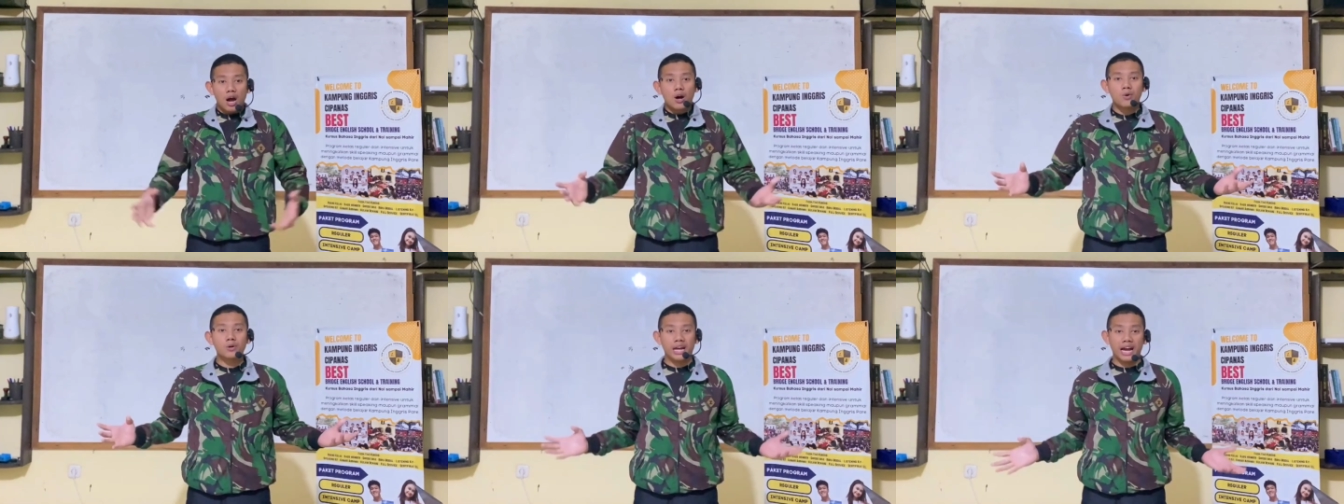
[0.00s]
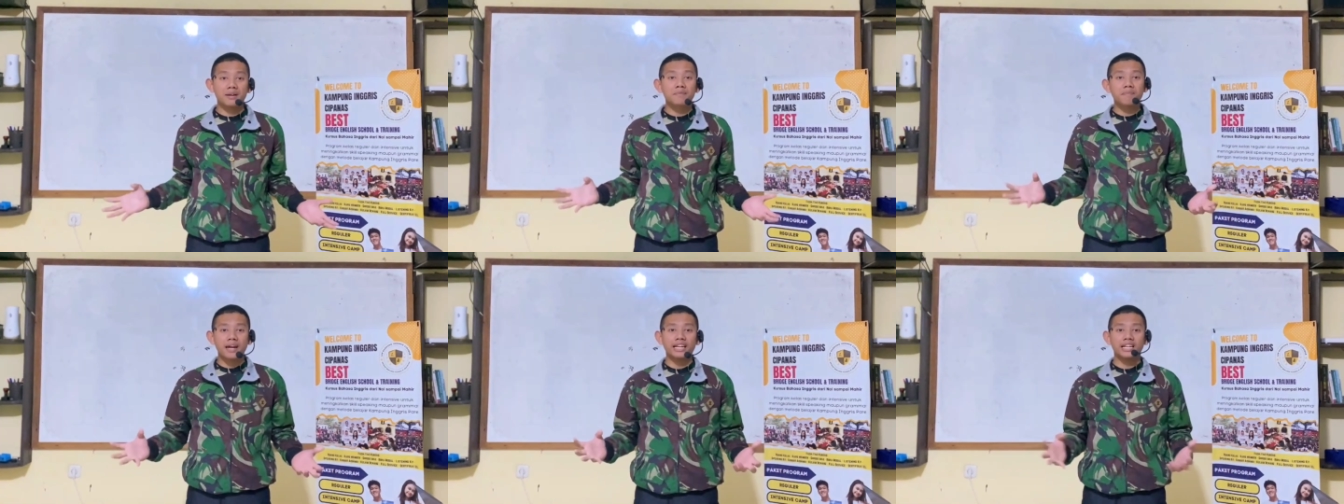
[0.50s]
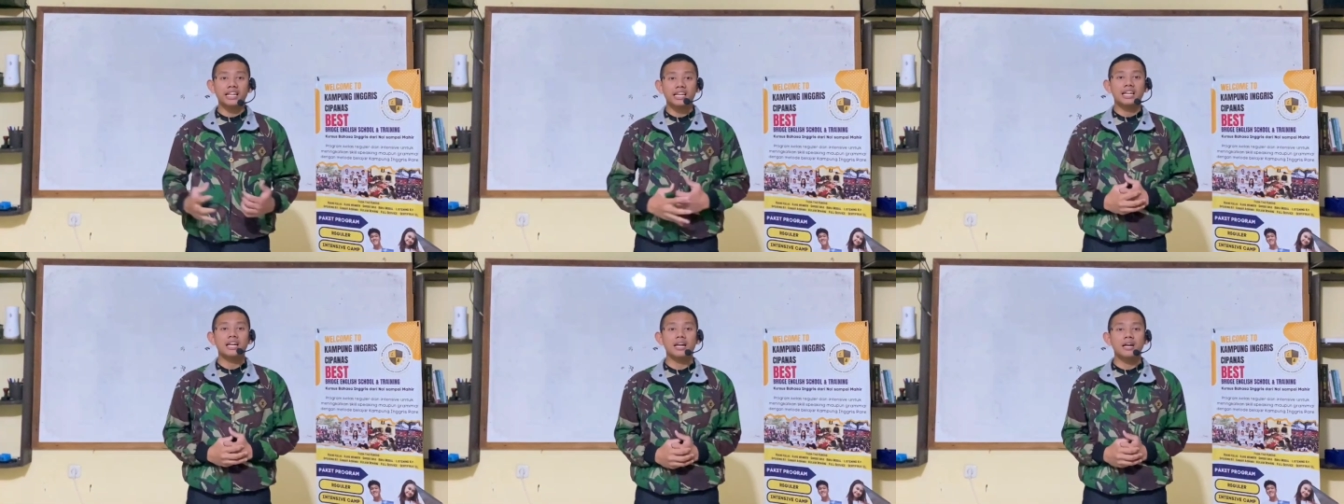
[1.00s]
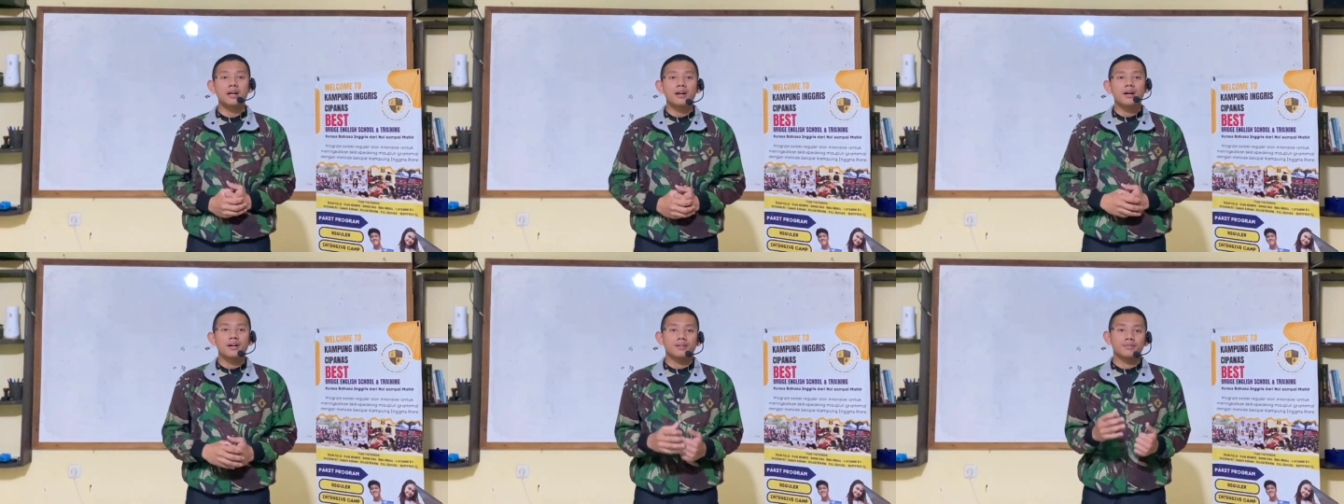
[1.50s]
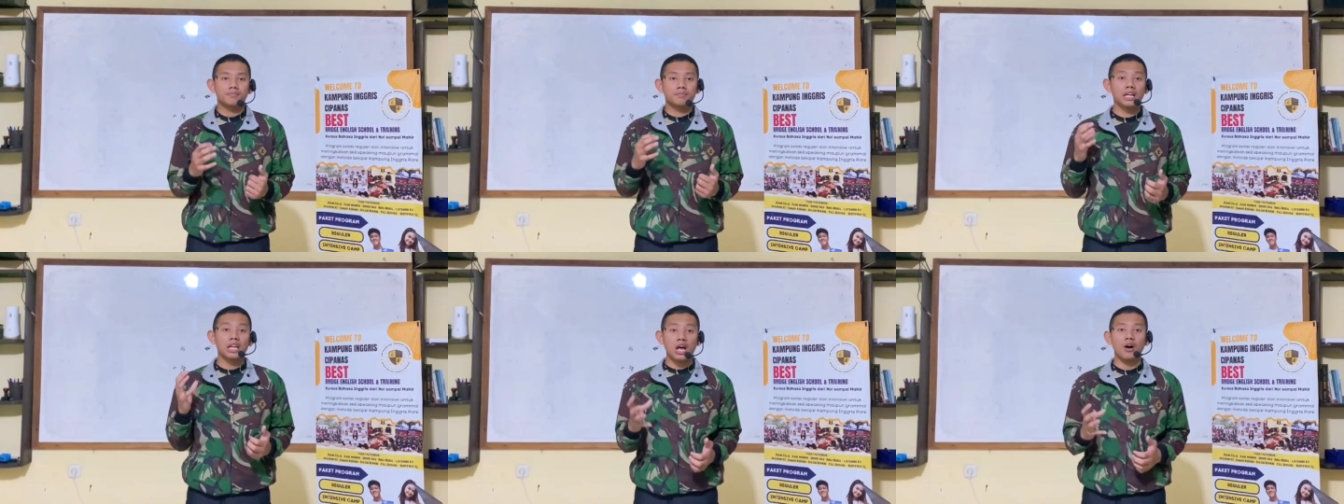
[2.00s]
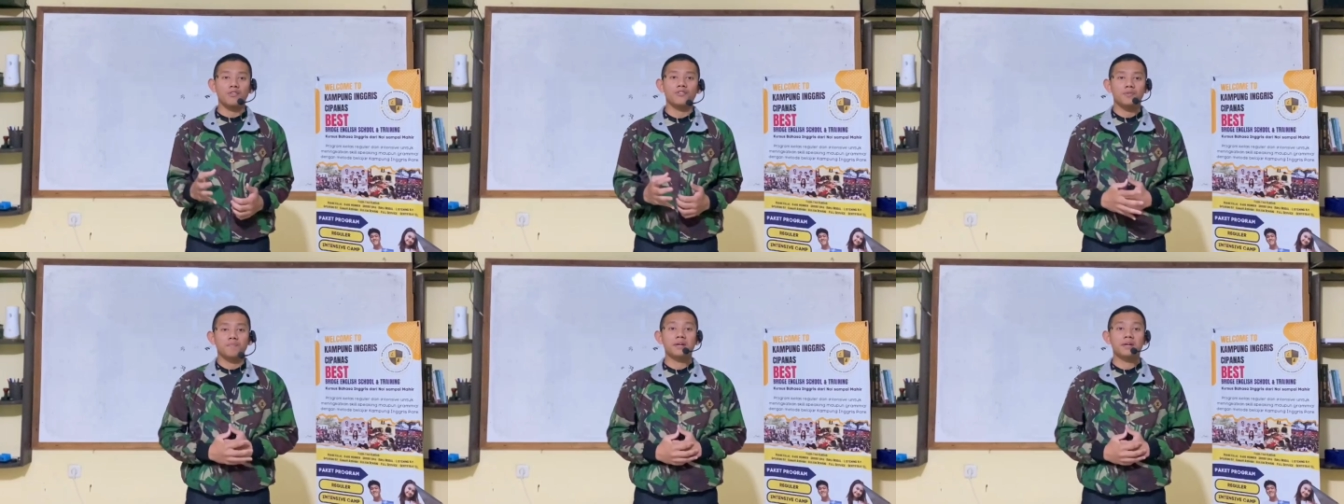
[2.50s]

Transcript: who can make the love